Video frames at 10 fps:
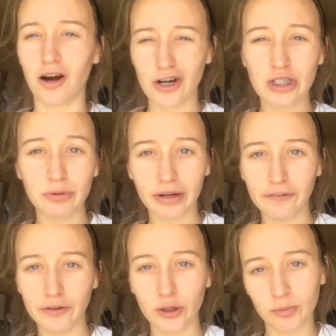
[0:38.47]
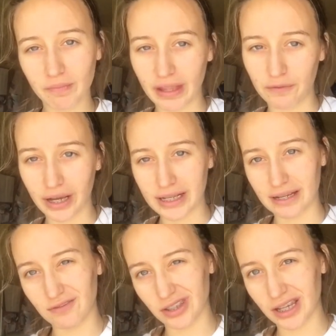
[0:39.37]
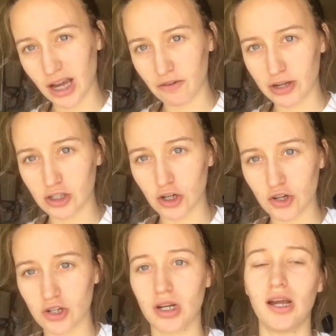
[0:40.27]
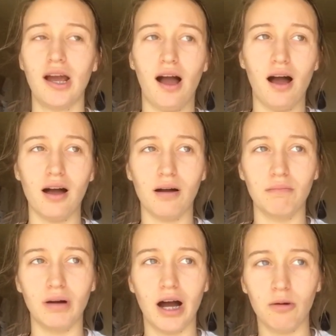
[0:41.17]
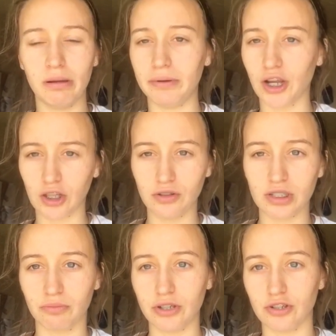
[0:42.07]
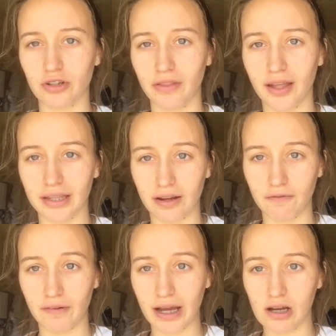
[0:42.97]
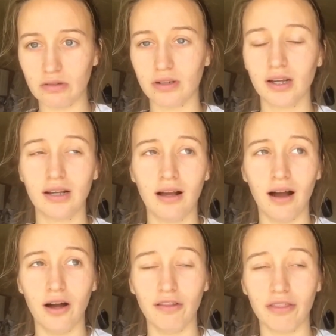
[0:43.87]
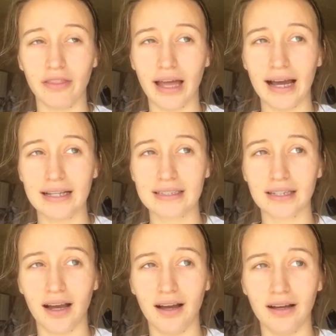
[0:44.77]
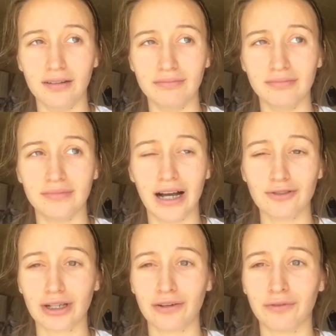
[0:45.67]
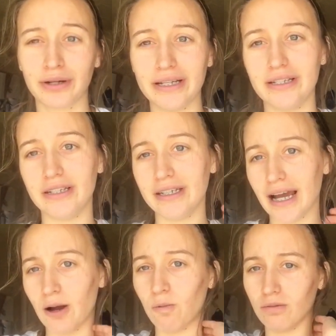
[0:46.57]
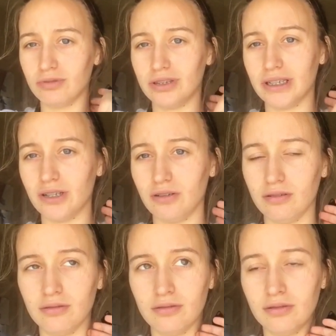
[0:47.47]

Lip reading: aren't super great for you if you guys haven't done that kind of research. I'll maybe include some research on that I've found. Other than that, I was looking for a DIY,